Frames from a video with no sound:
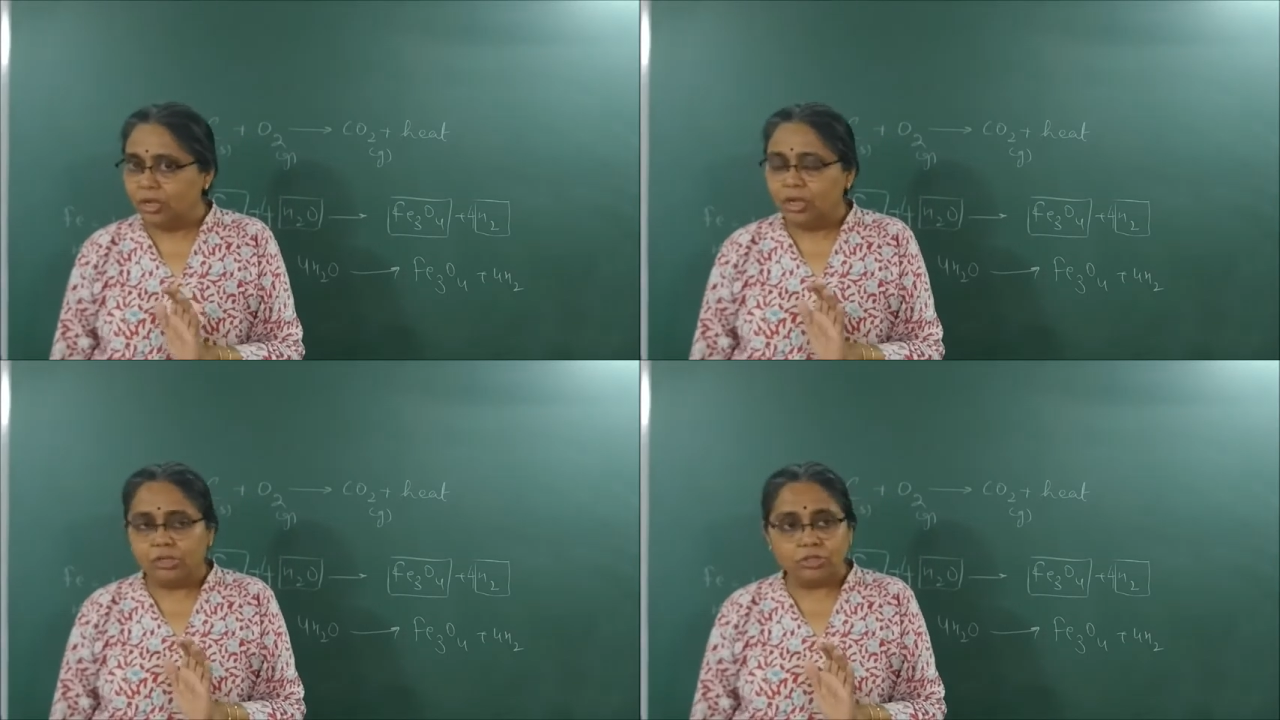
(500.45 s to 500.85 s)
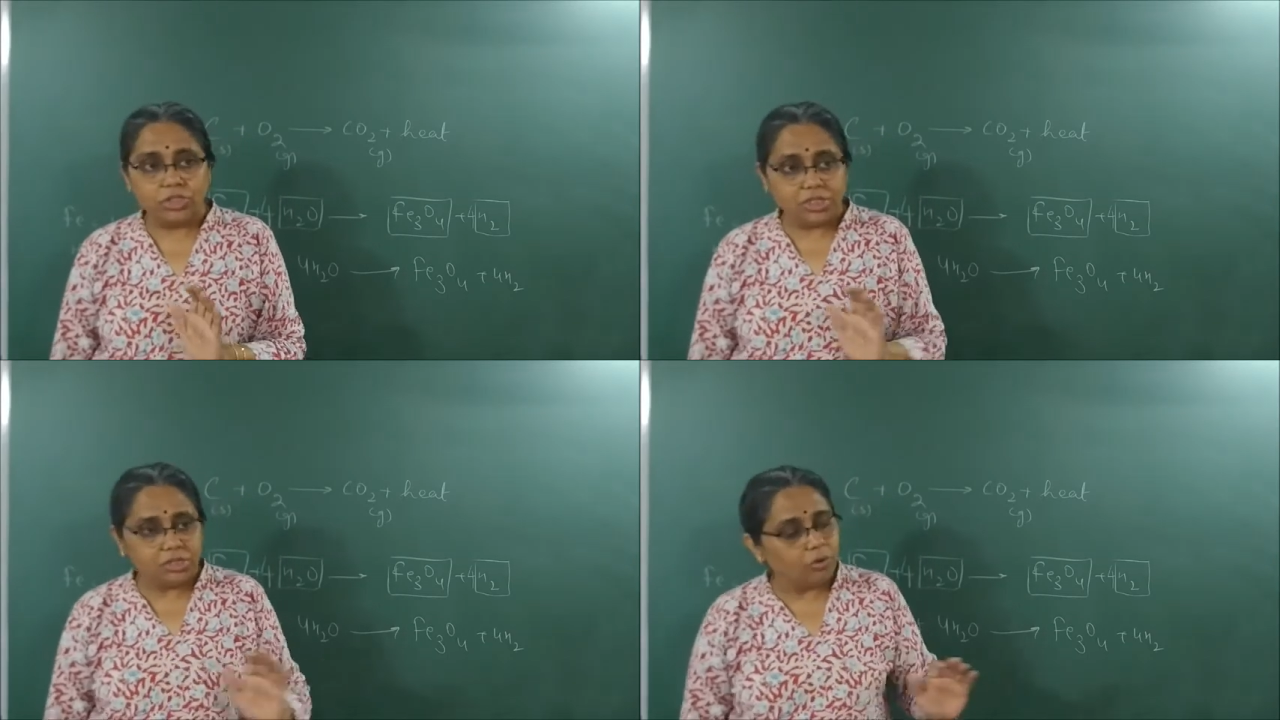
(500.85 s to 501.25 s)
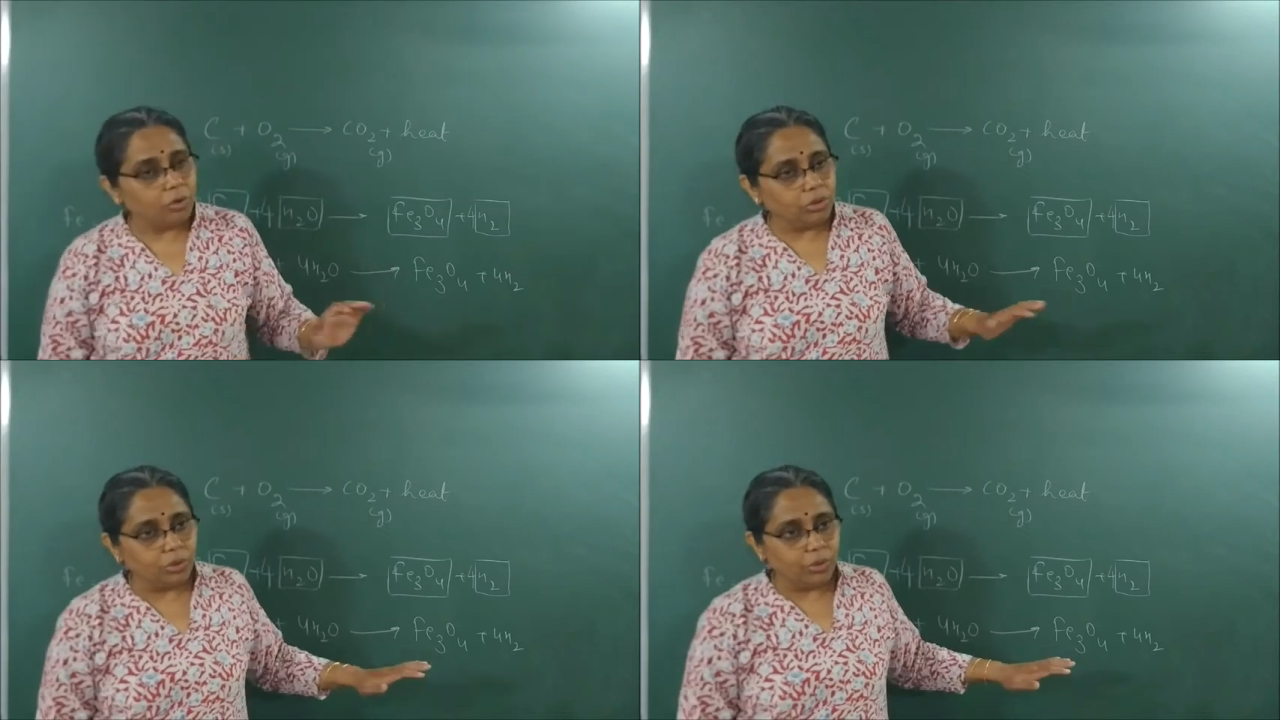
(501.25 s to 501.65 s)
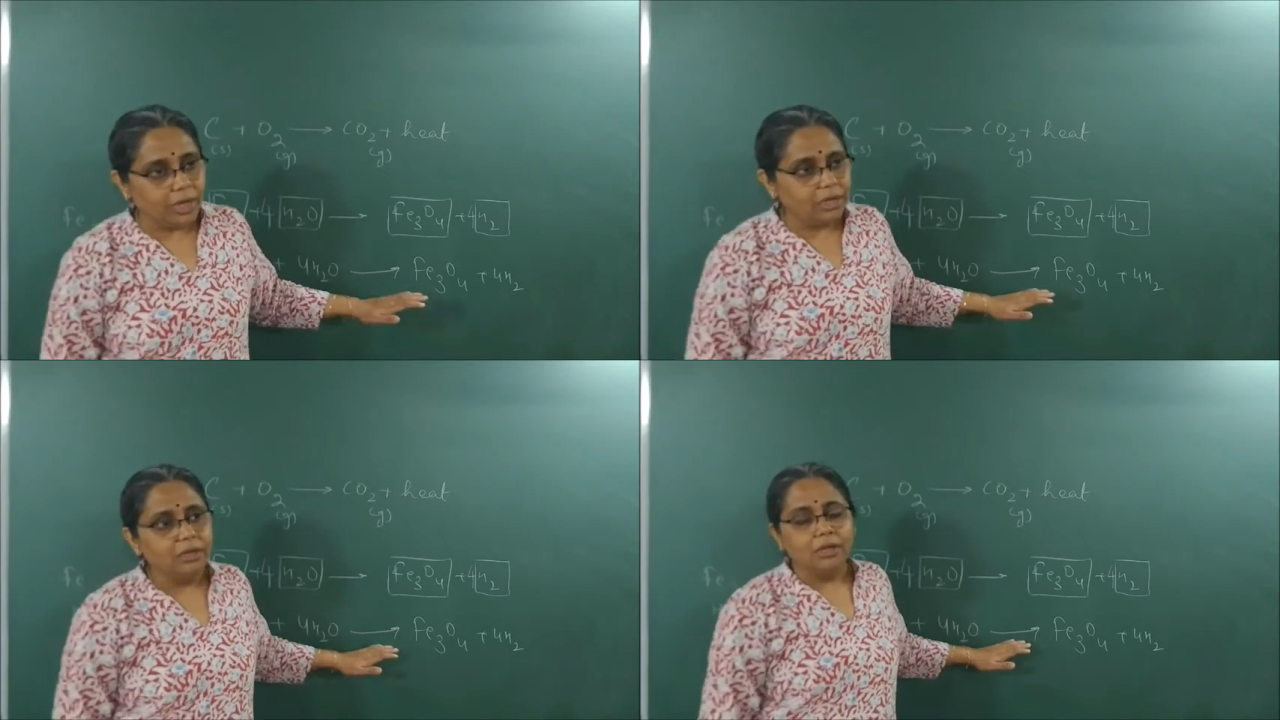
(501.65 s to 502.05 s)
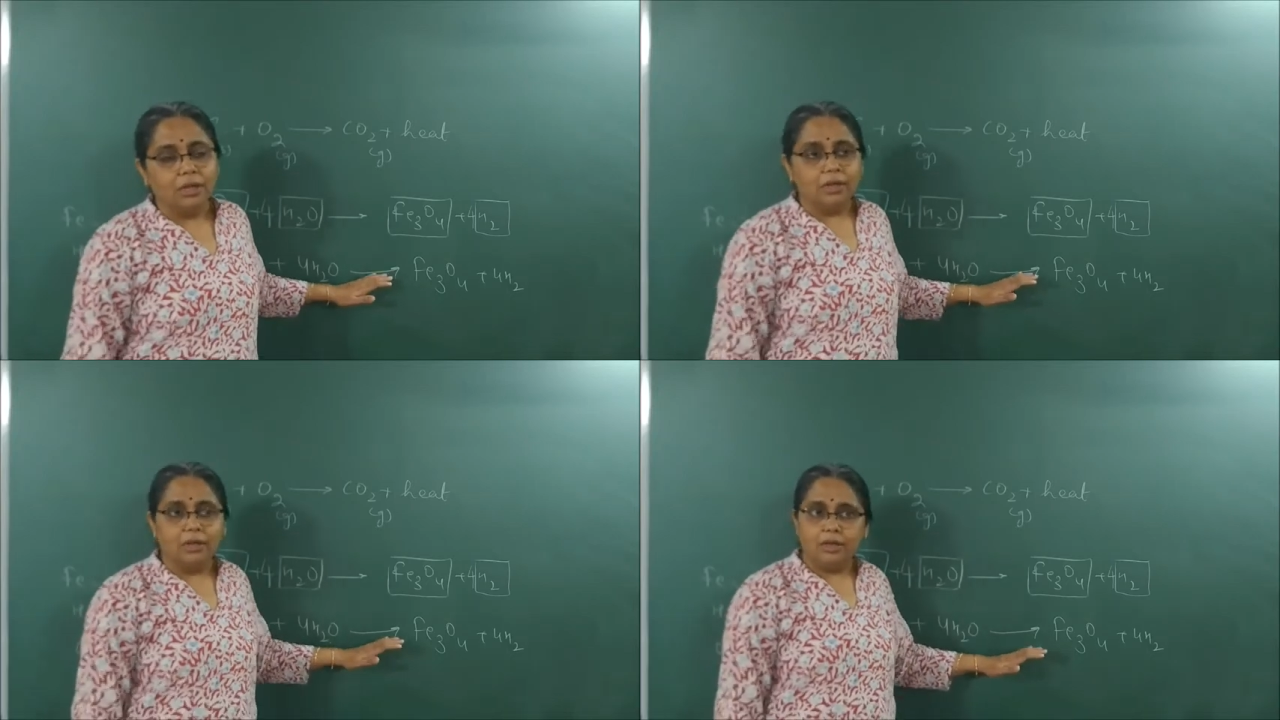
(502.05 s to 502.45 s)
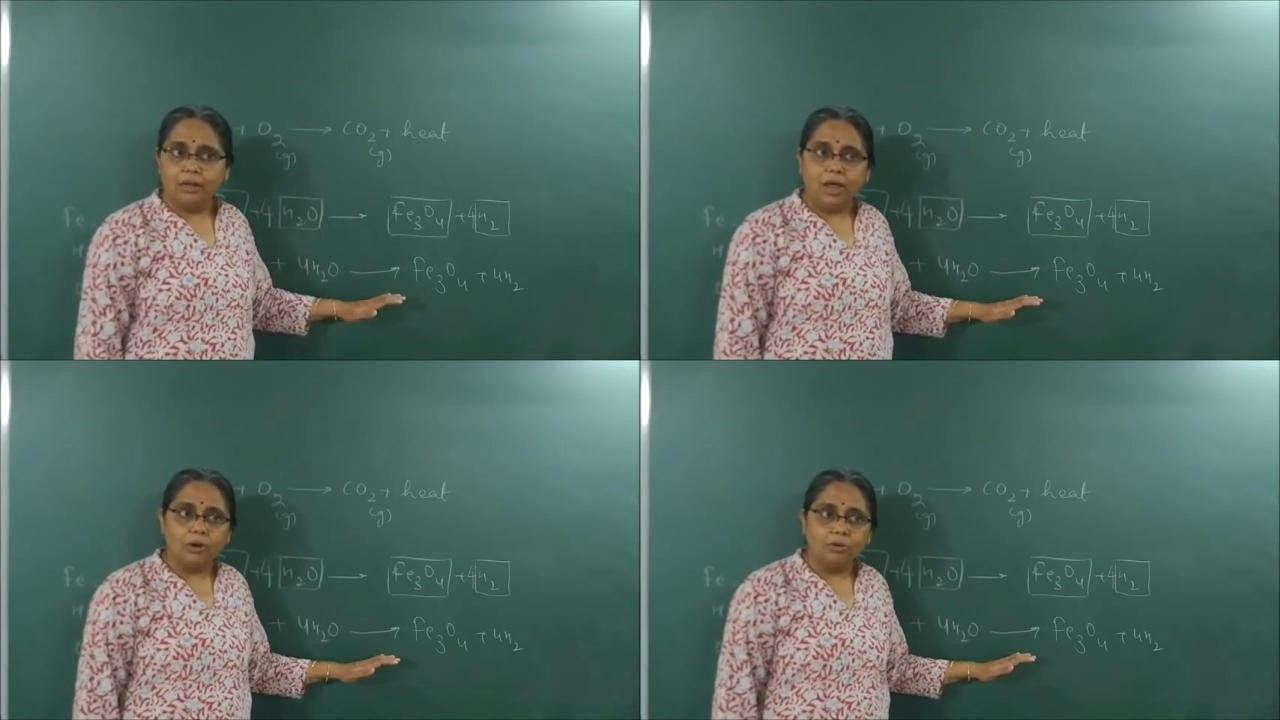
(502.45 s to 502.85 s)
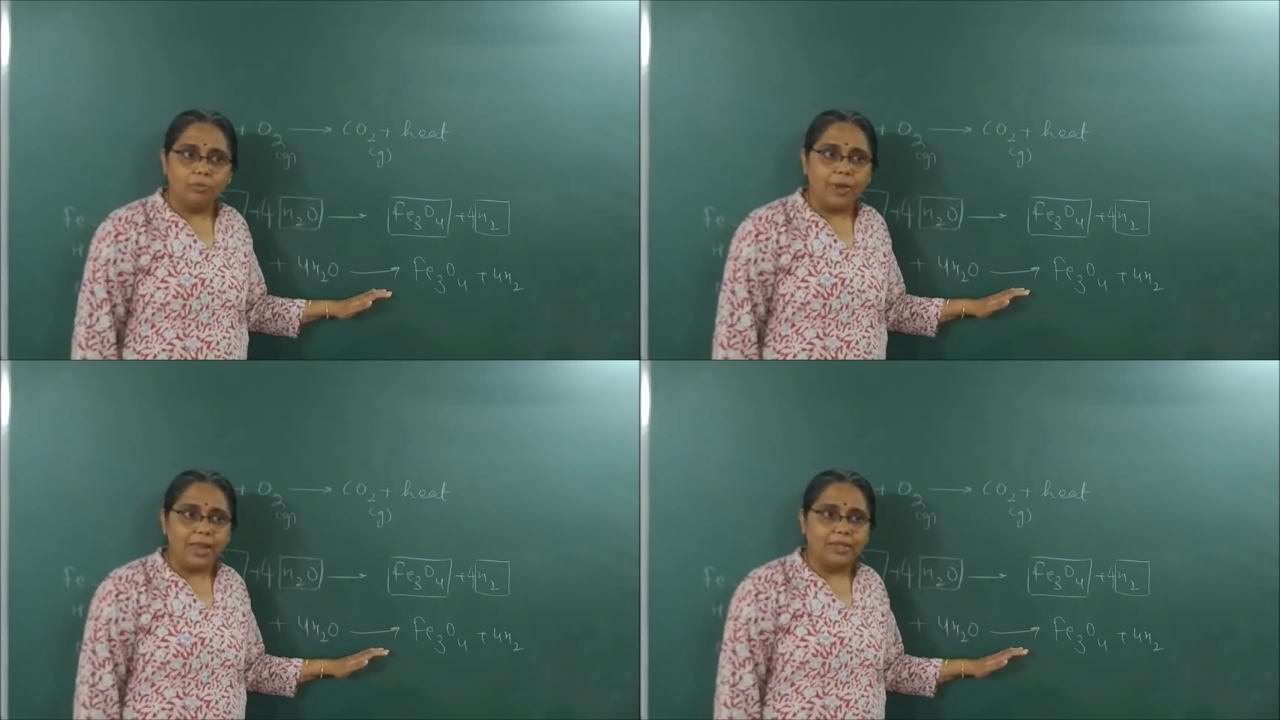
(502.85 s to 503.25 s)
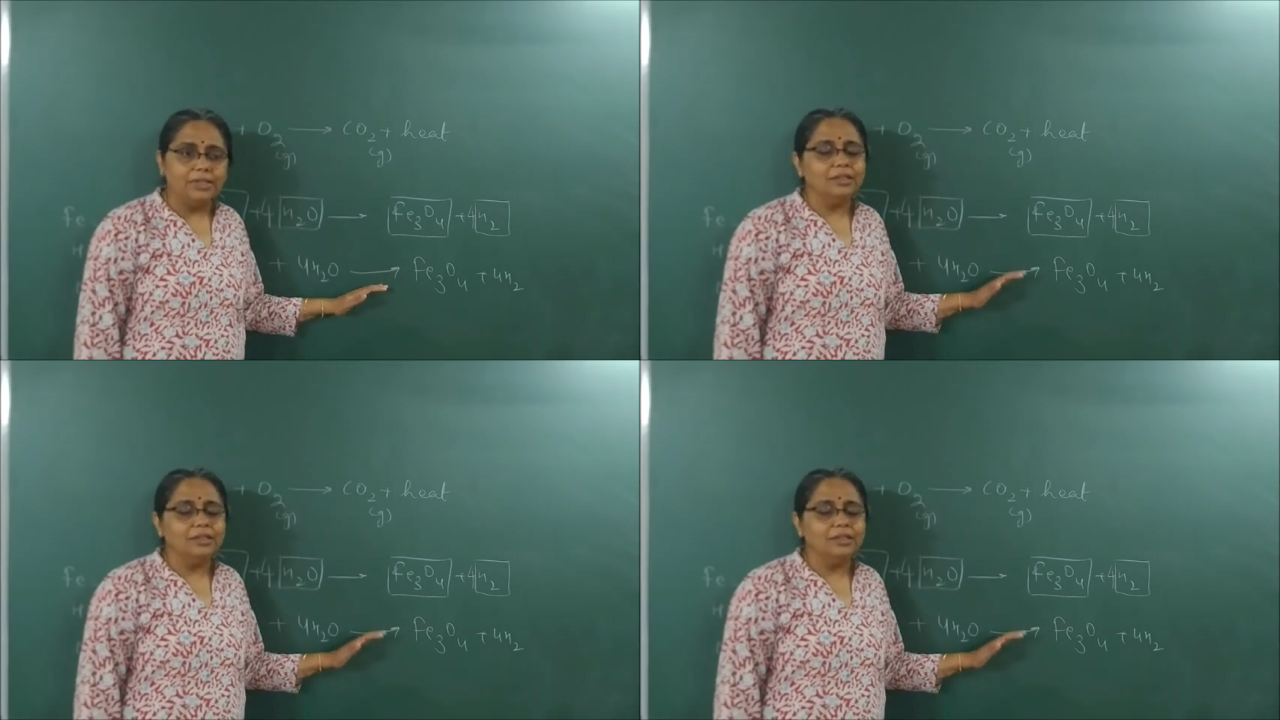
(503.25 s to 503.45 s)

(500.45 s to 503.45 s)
So just go through it, learn how to balance,